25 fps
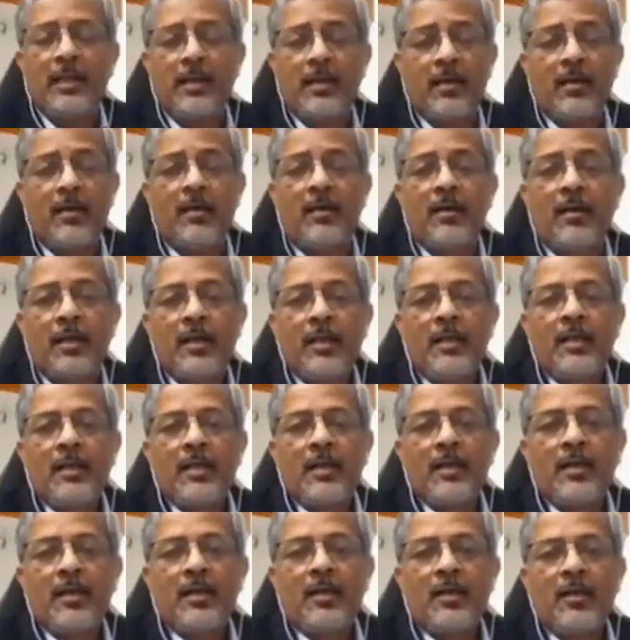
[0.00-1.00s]
are
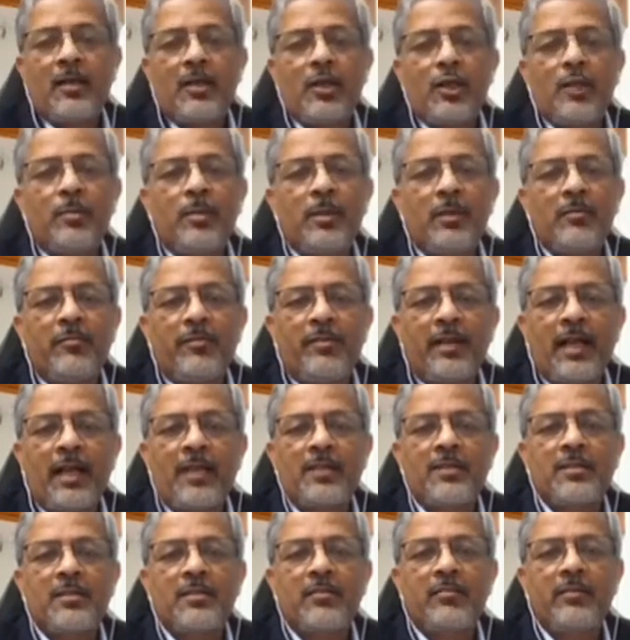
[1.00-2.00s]
global
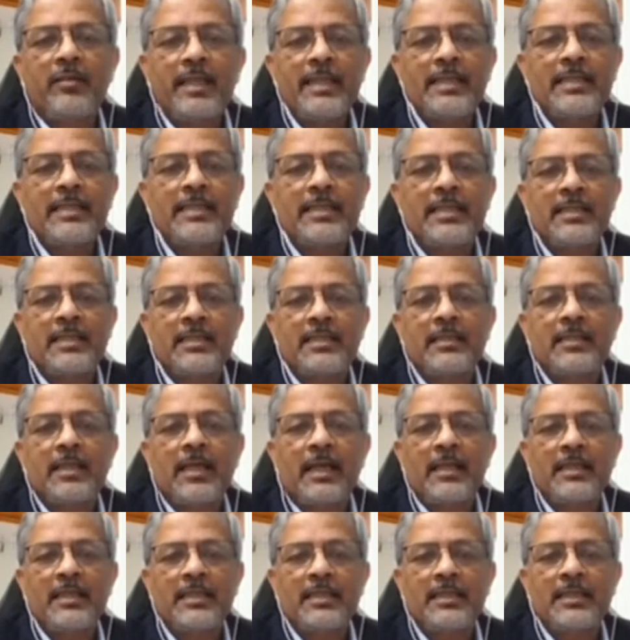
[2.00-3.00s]
financial reasons that
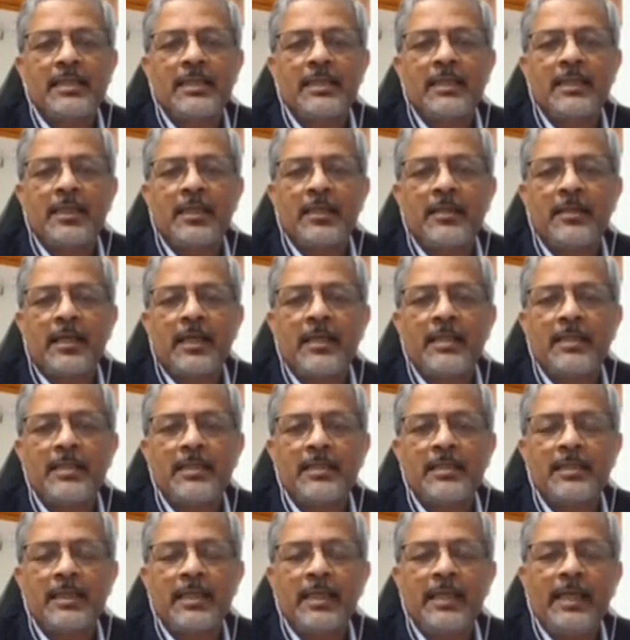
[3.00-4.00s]
is
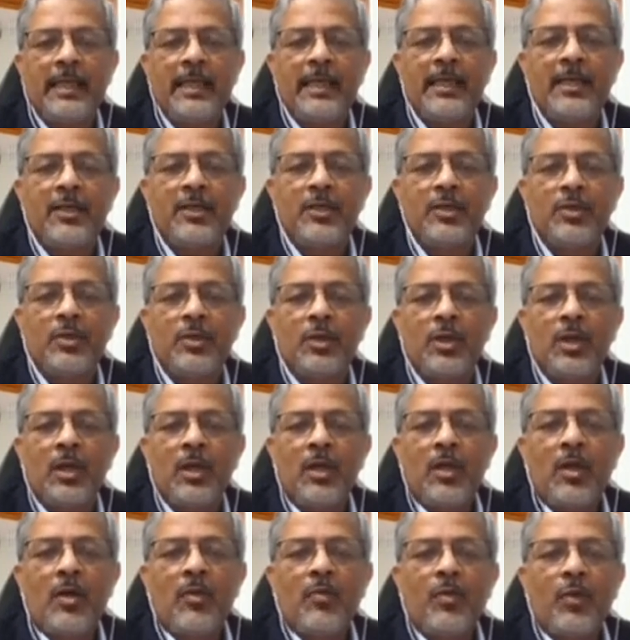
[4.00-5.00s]
leading to
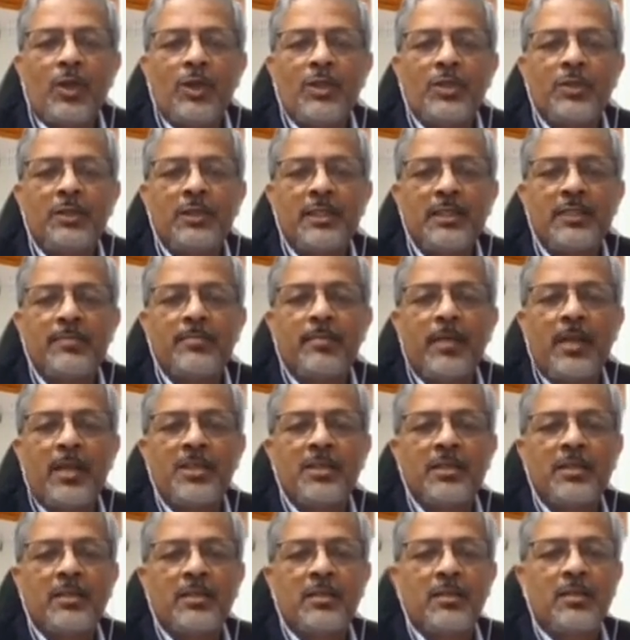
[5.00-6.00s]
what you just
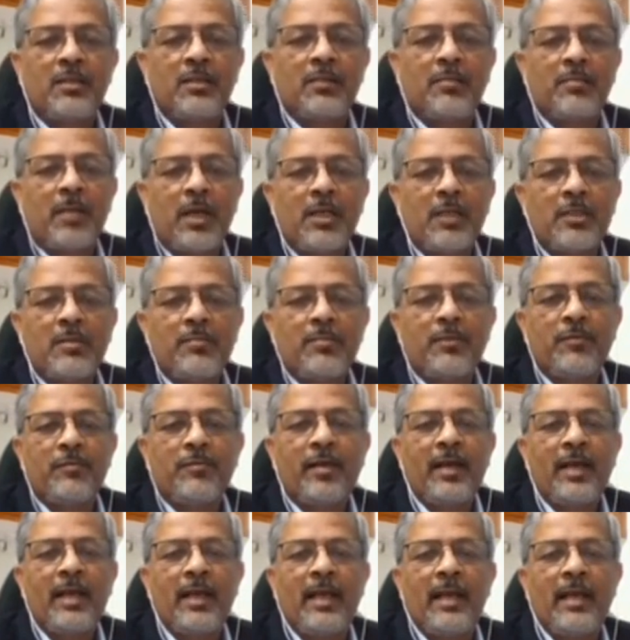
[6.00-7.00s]
mentioned on the margin
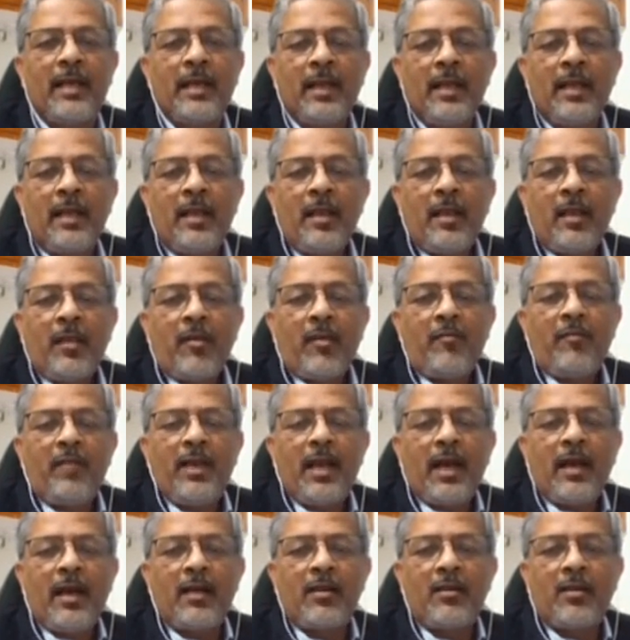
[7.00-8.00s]
profile. We
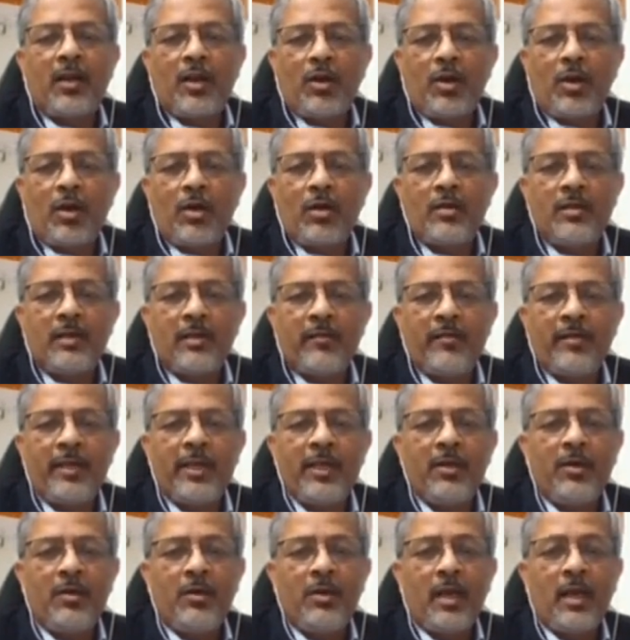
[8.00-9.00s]
had a record revenue
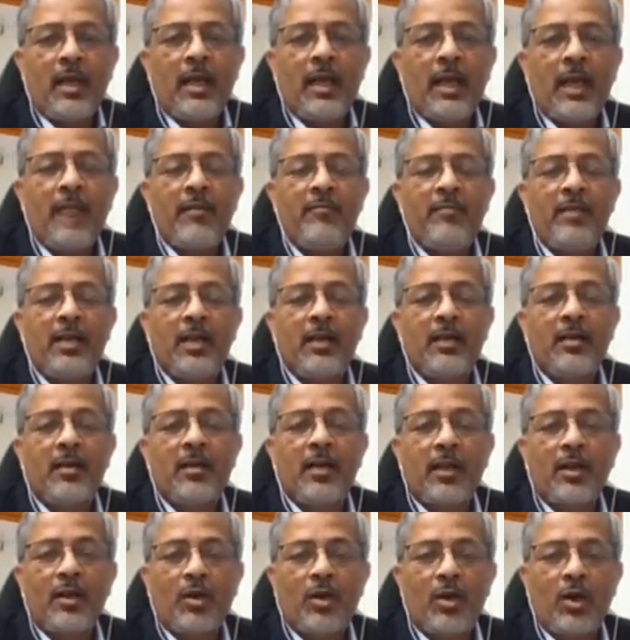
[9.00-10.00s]
and we had a
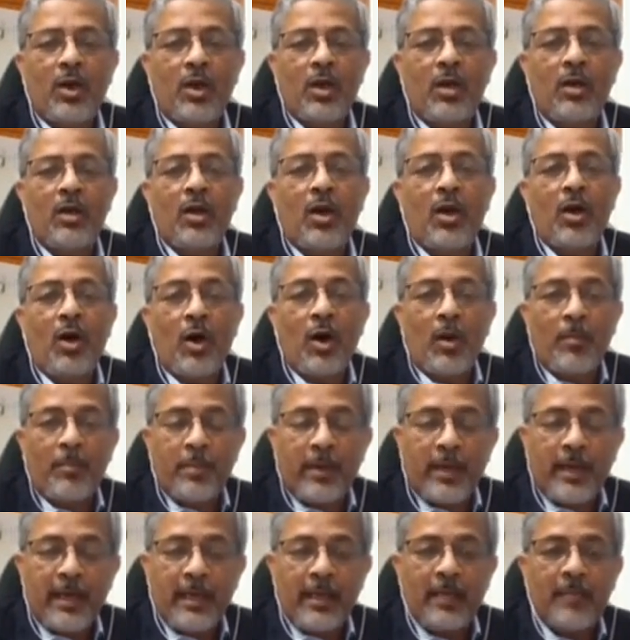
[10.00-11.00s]
record
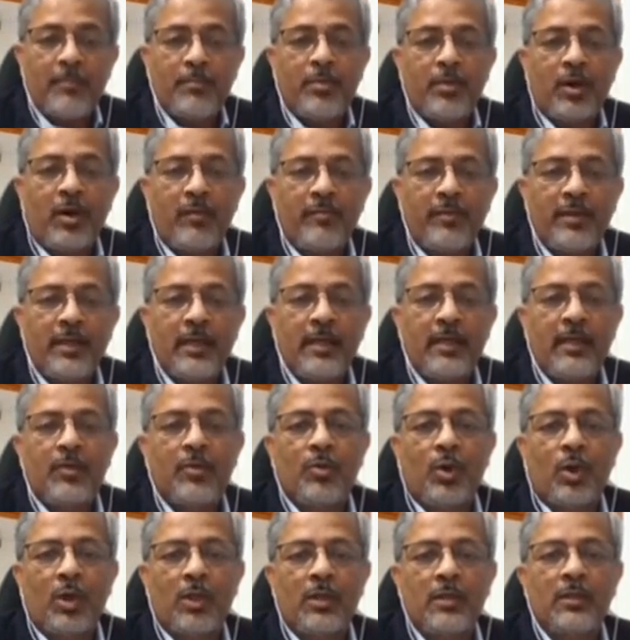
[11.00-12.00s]
operating profit
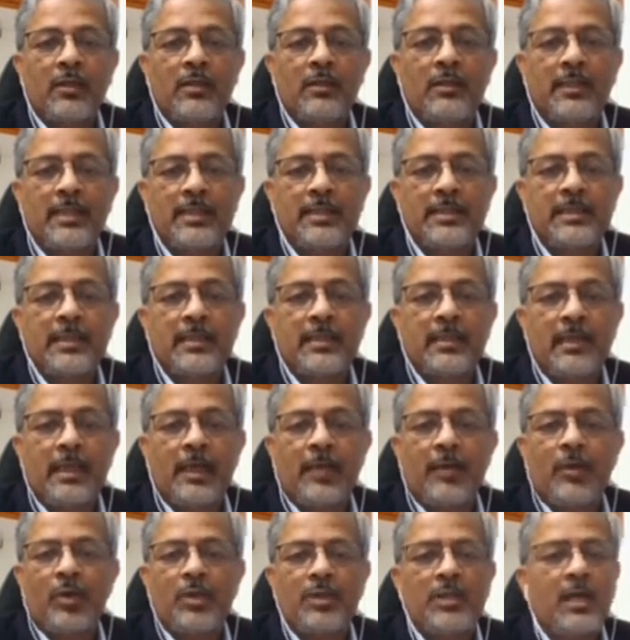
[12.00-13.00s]
quarter this year.
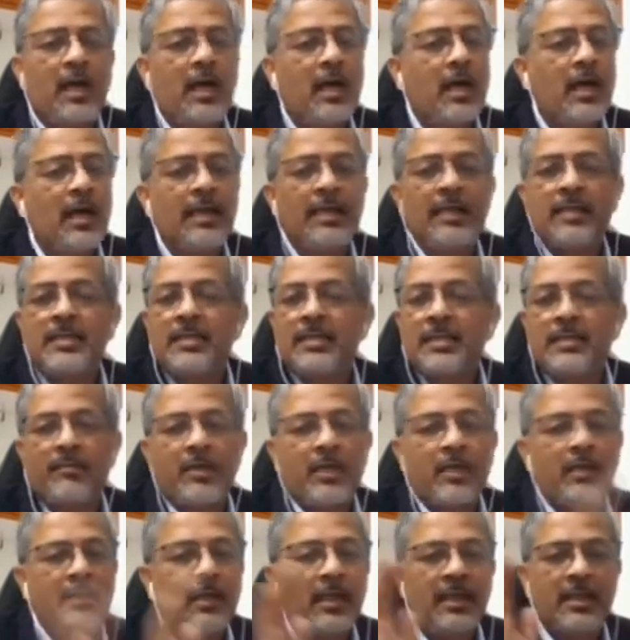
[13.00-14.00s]
It was the highest ever
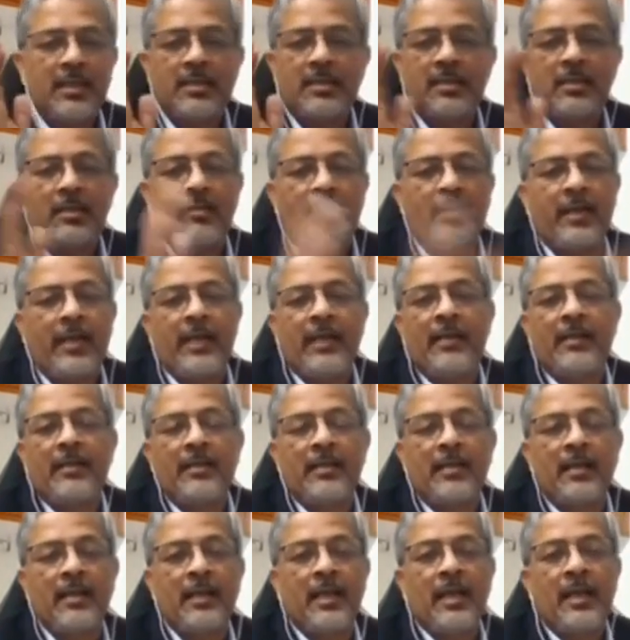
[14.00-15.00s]
in the history of
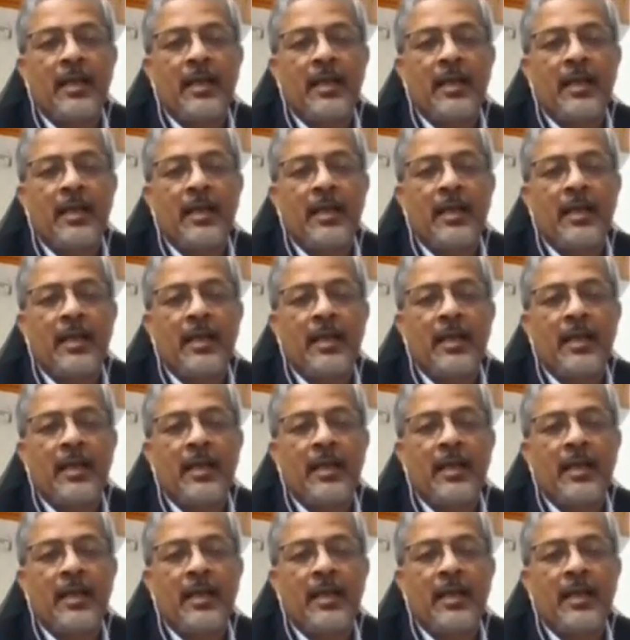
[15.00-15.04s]
Redington,